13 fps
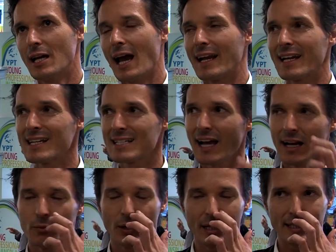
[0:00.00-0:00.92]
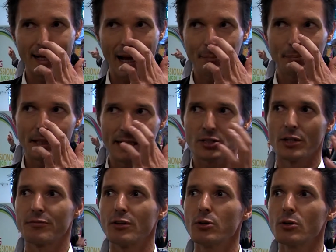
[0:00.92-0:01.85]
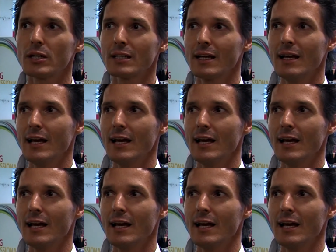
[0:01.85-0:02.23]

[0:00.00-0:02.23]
And it is kind of what is happening. So if you look at